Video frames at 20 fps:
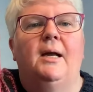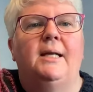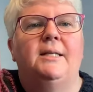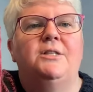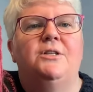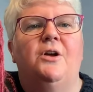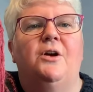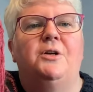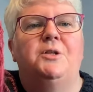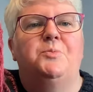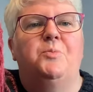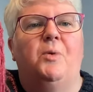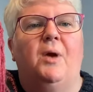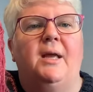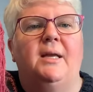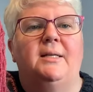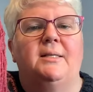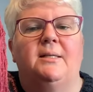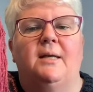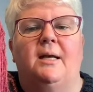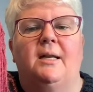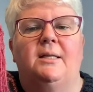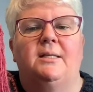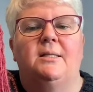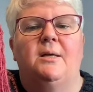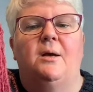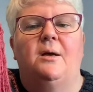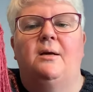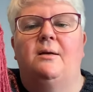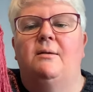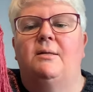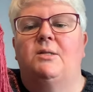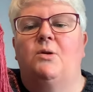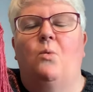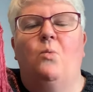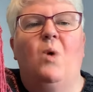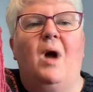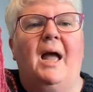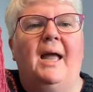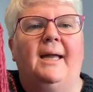It's not as bright as that. It's a
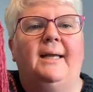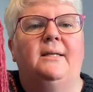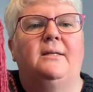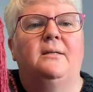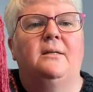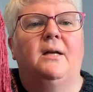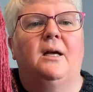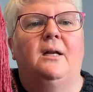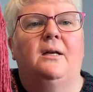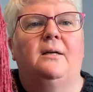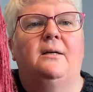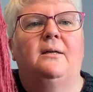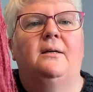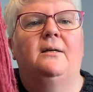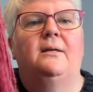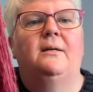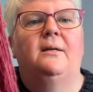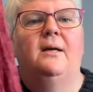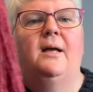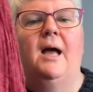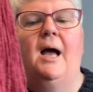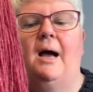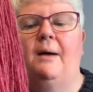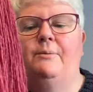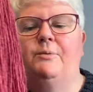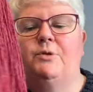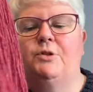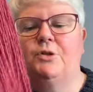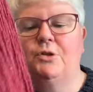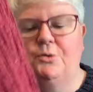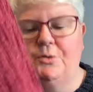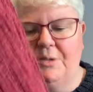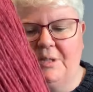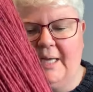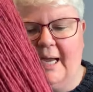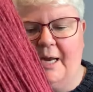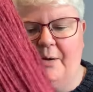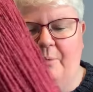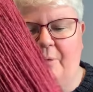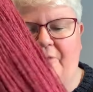wine colour. So
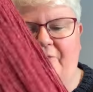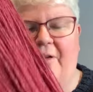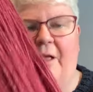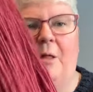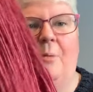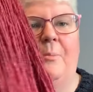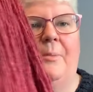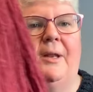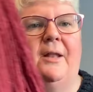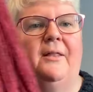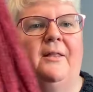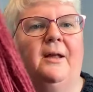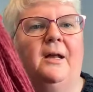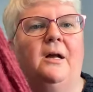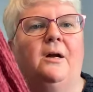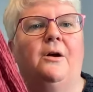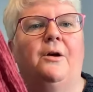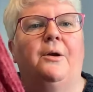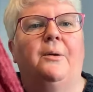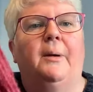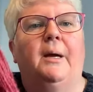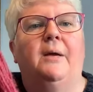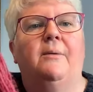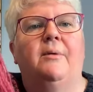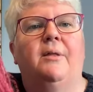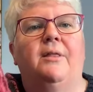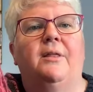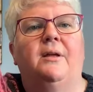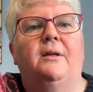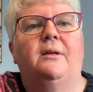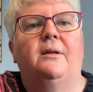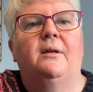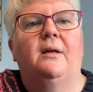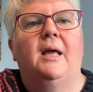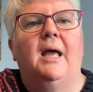scared it would felt, but I think I got away with it.